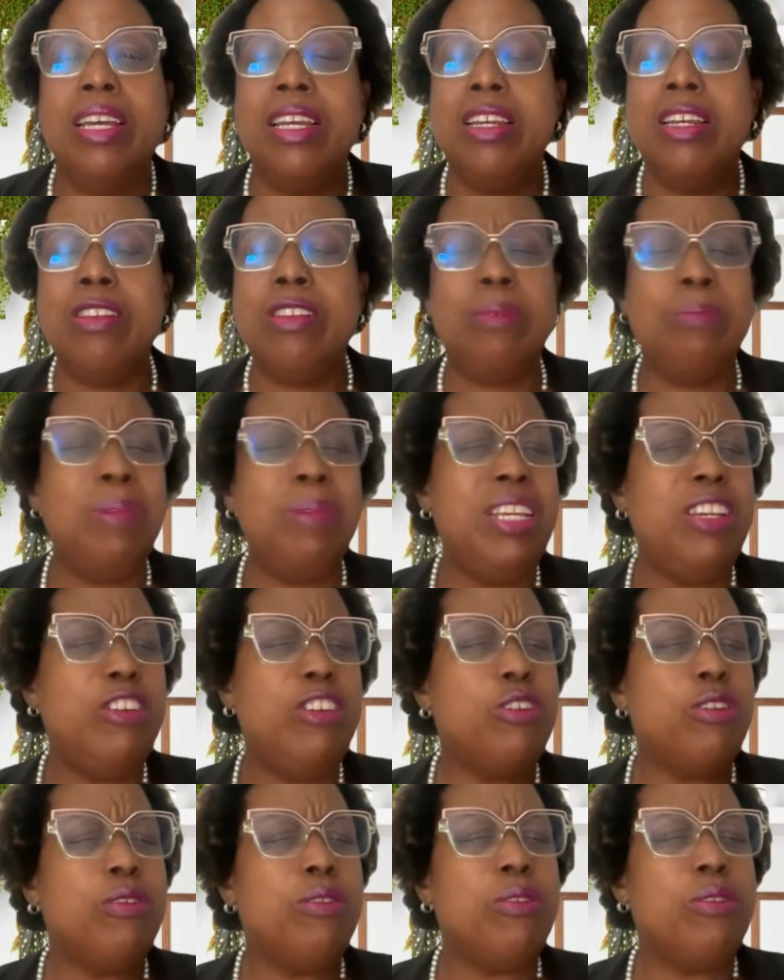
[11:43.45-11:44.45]
It doesn't mean
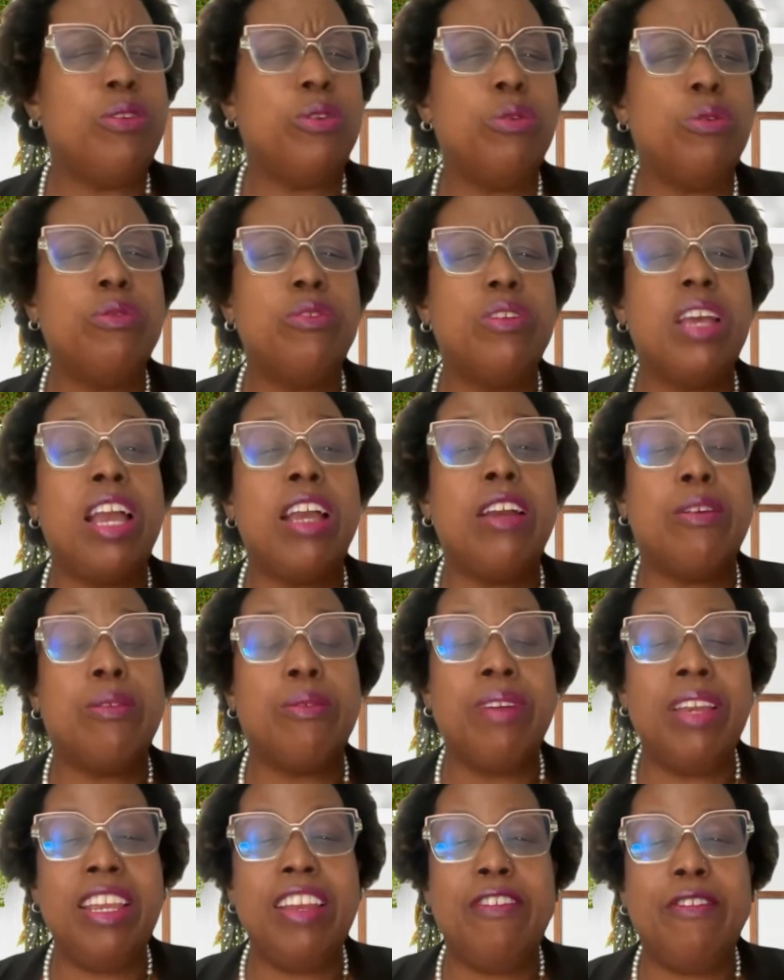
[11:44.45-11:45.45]
you don't
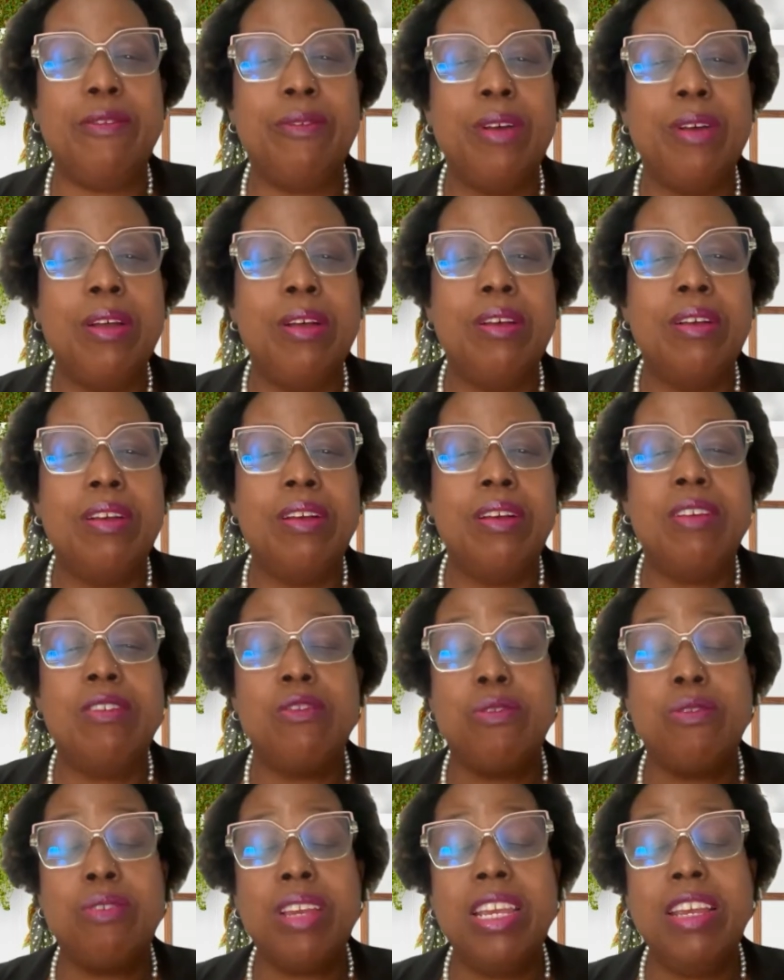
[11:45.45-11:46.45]

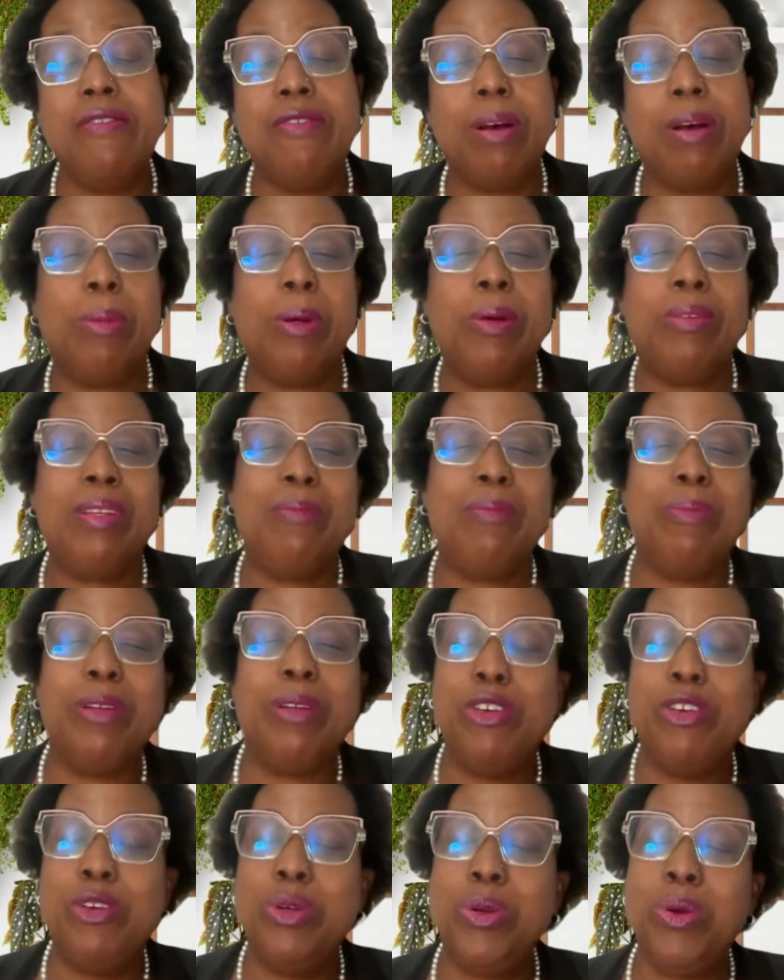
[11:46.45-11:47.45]
grieve about it,
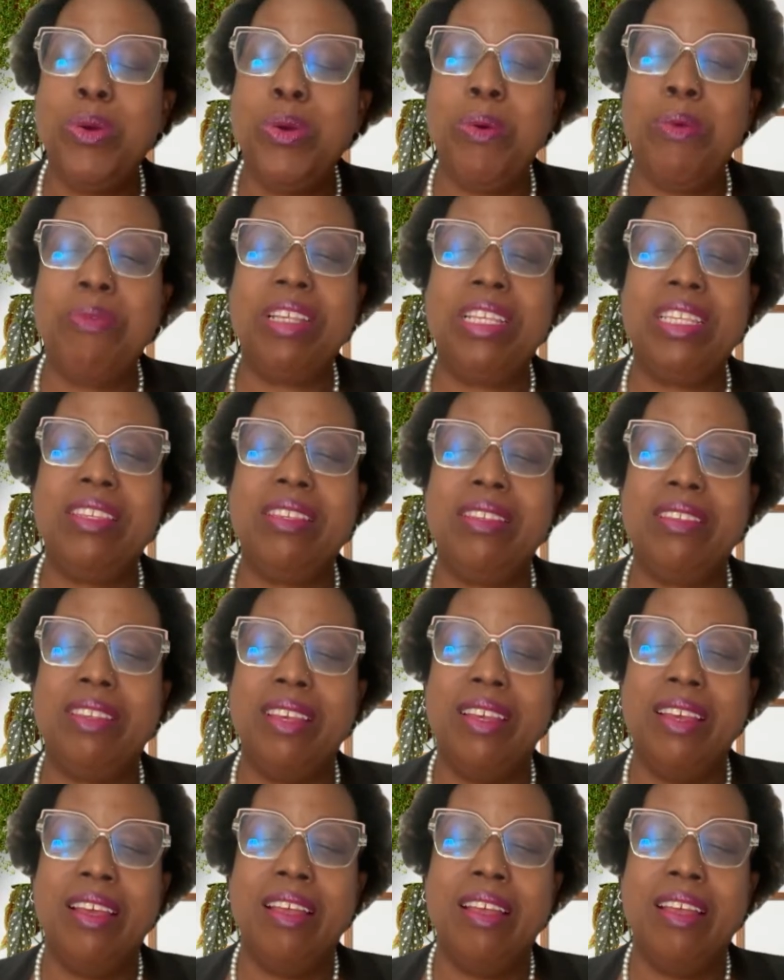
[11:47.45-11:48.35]
but you know this